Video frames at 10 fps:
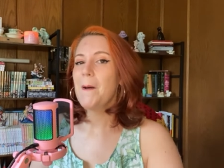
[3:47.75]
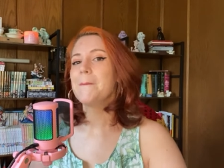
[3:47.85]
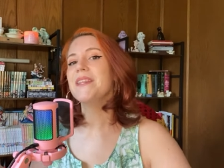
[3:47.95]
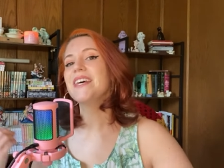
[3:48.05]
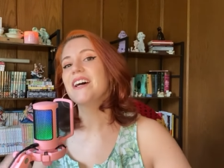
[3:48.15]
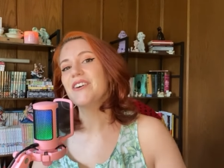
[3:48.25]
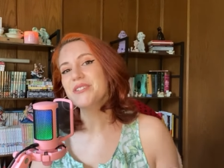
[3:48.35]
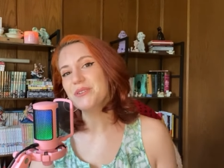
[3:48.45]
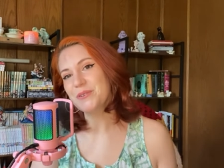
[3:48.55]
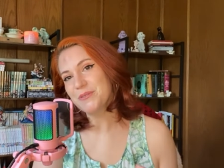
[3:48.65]
But then I
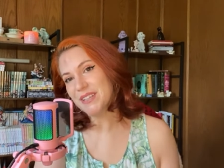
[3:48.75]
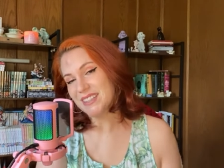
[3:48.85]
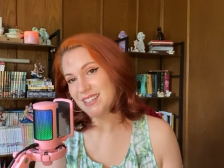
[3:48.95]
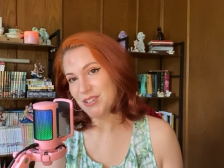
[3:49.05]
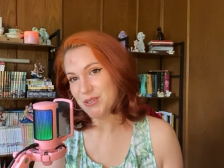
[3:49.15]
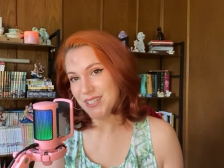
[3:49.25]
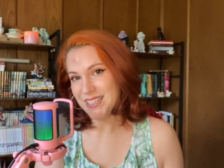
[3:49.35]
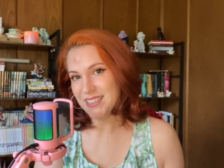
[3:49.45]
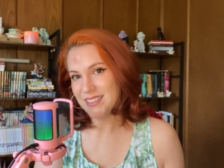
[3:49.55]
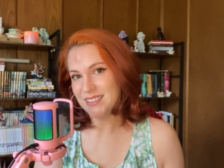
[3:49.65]
also don't fit in the
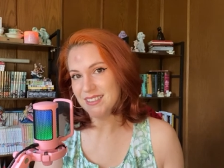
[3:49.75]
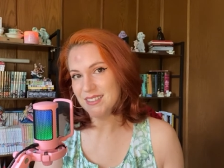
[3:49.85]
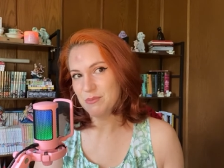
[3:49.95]
Korean,